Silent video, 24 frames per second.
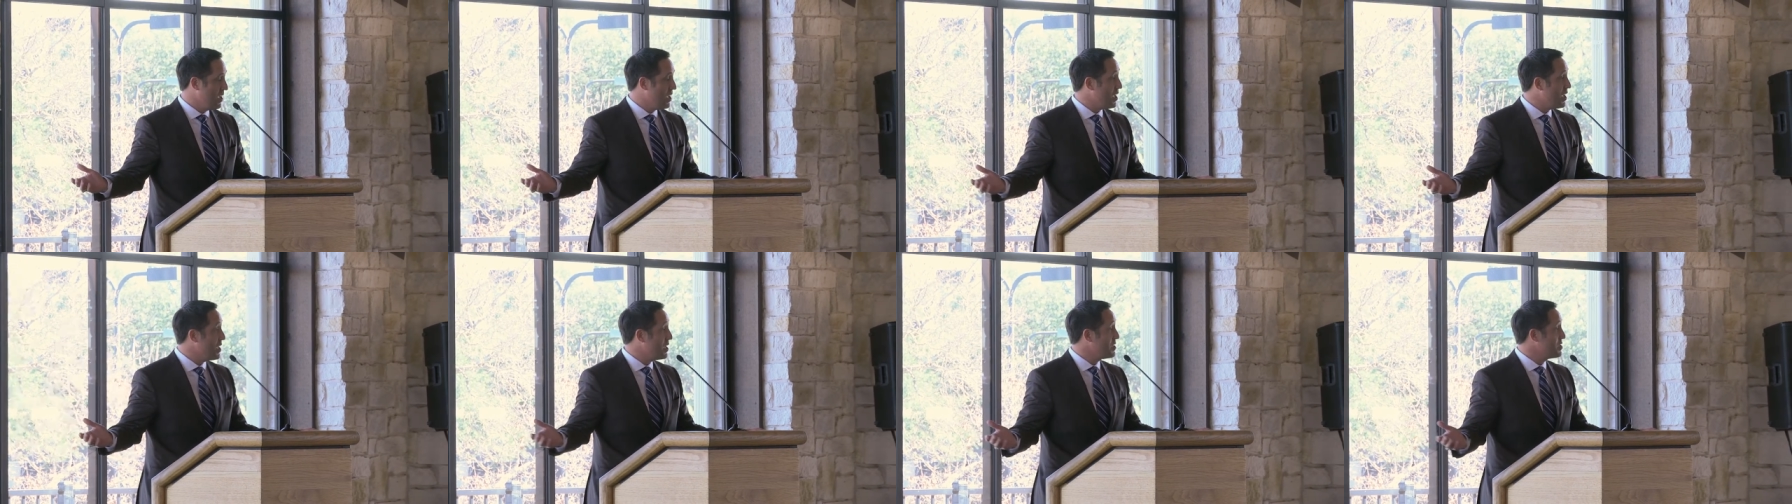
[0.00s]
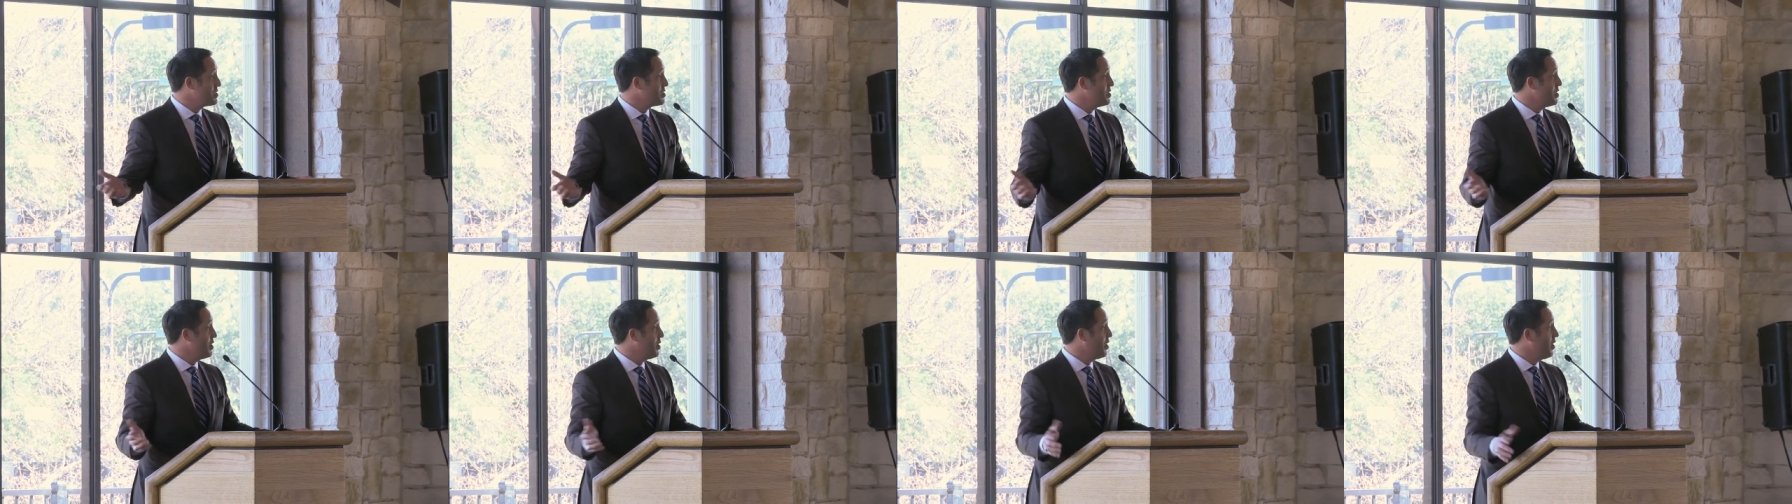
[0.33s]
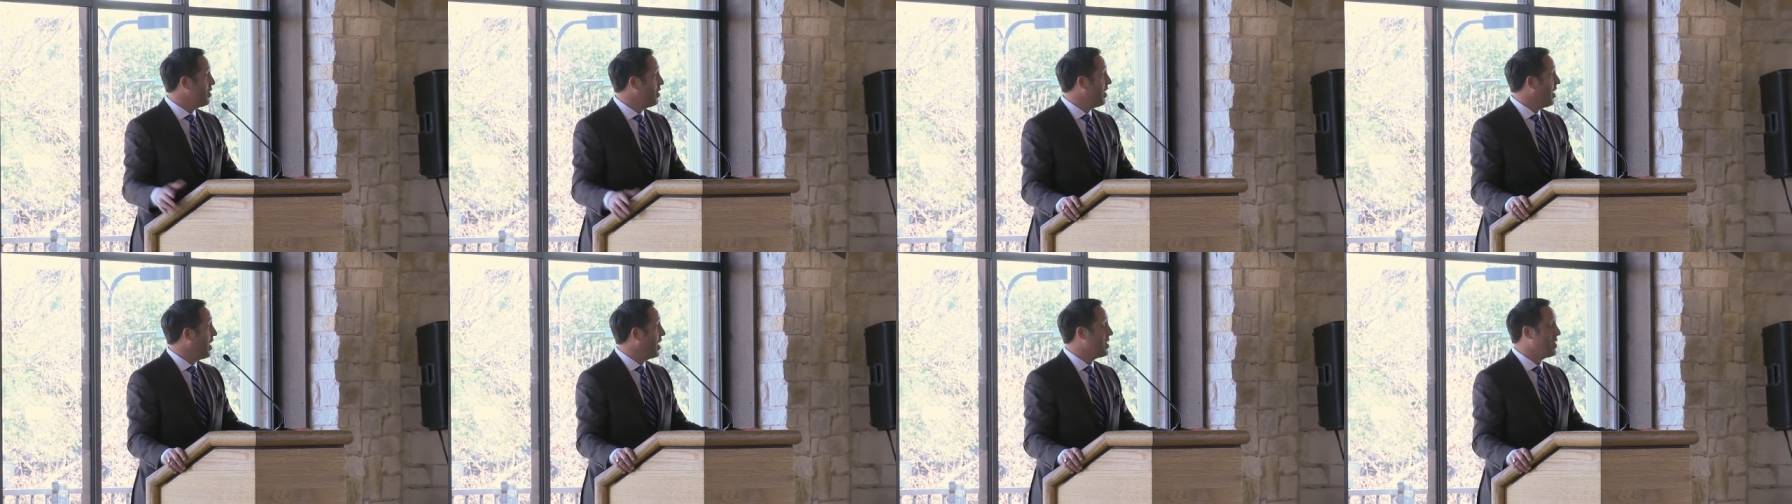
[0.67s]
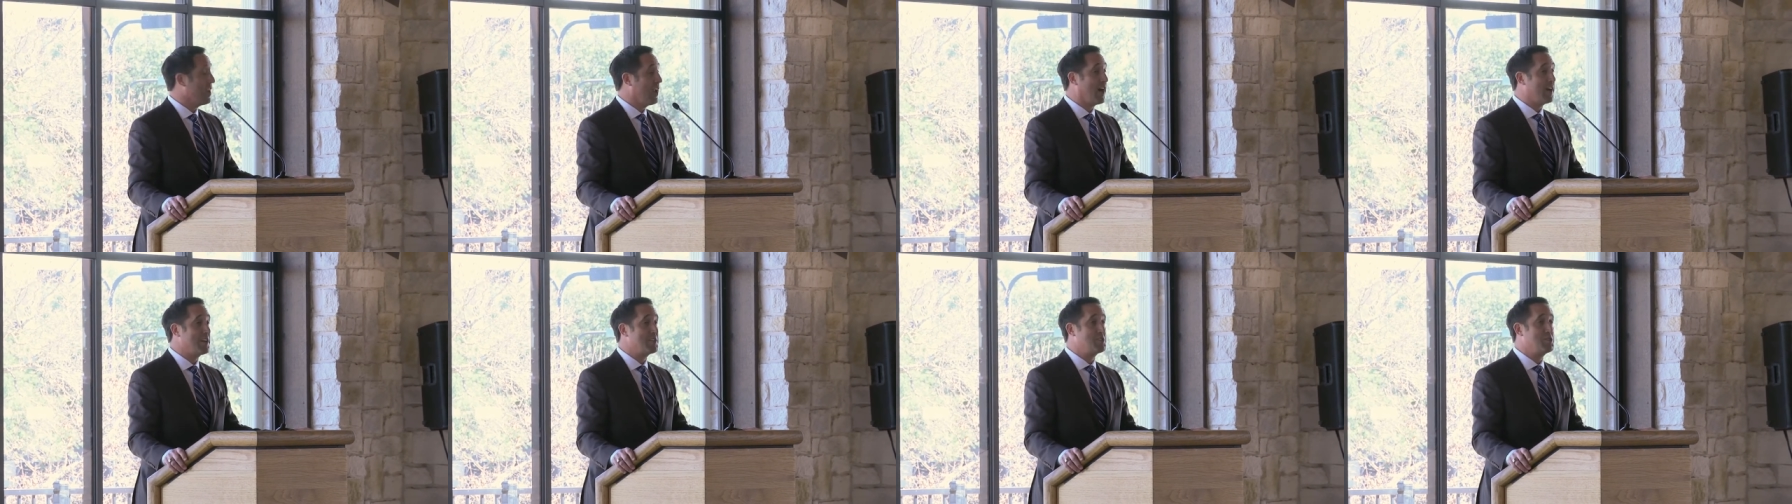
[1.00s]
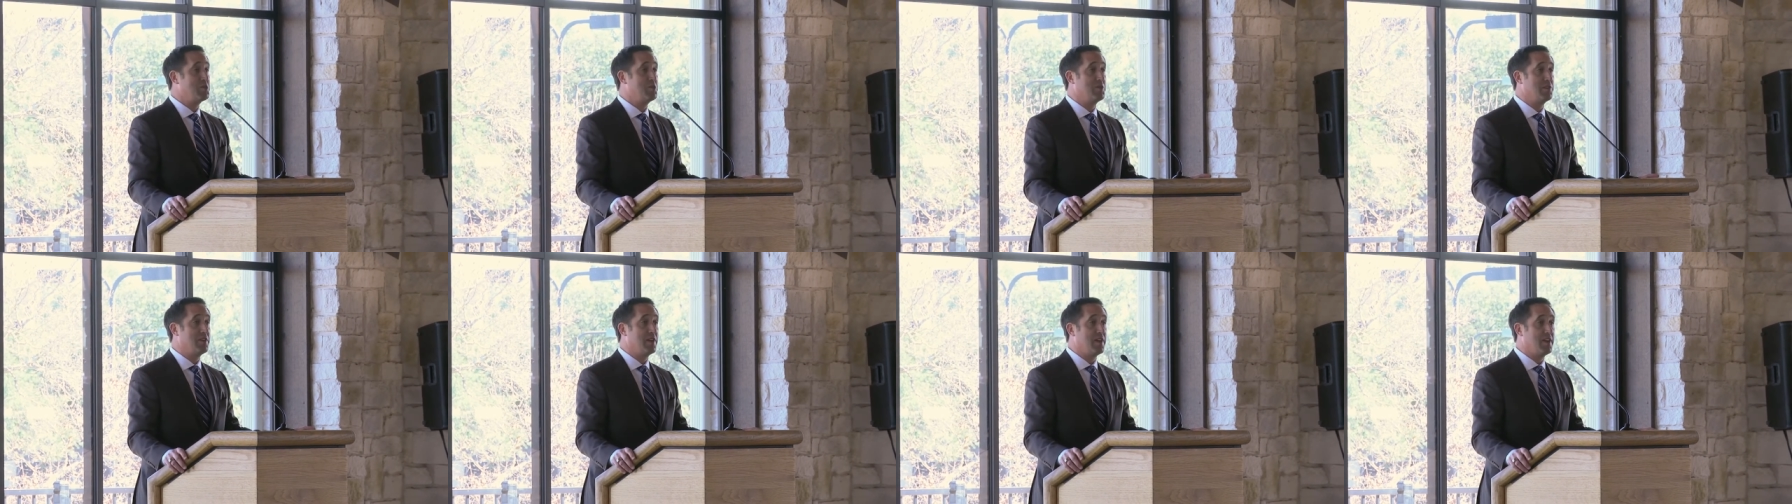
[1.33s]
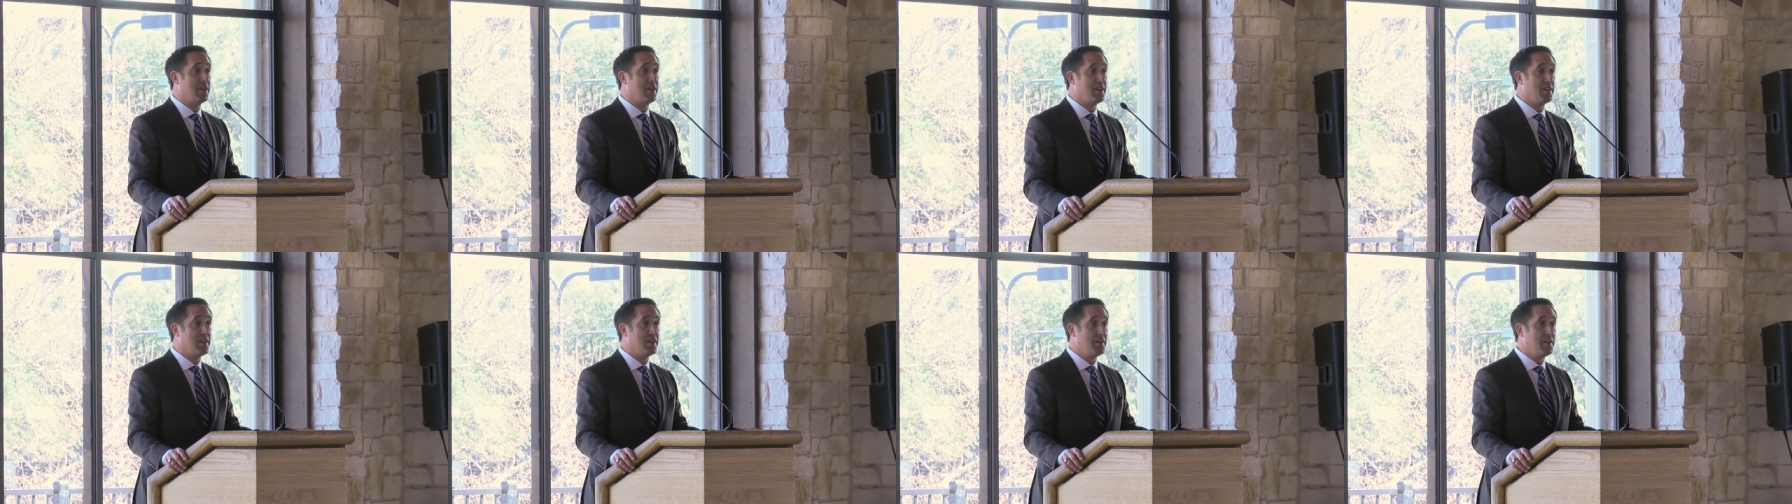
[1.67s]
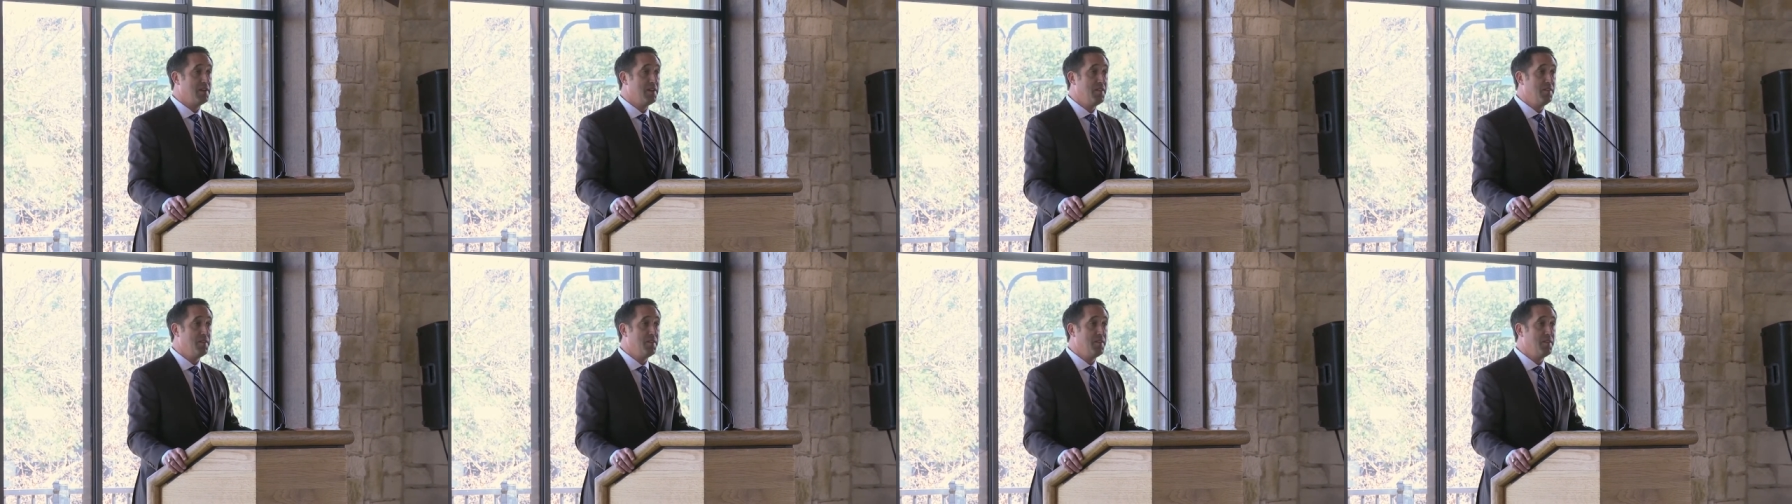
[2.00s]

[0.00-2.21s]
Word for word: Is there a nicer day